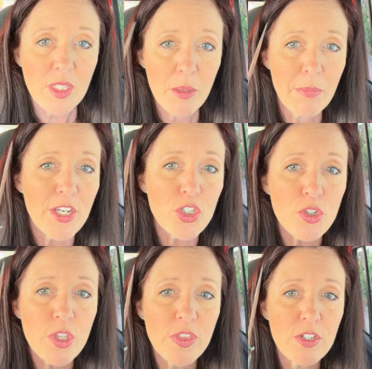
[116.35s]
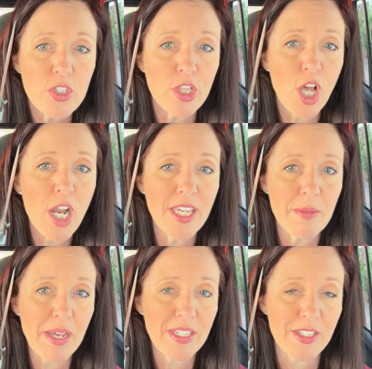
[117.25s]
Make sure that there's a locking
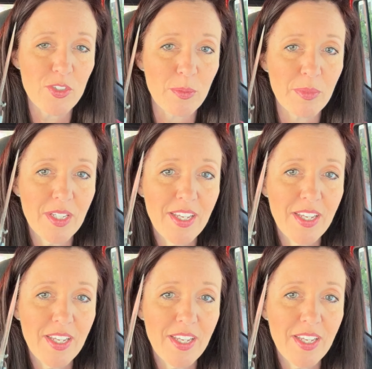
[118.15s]
mechanism.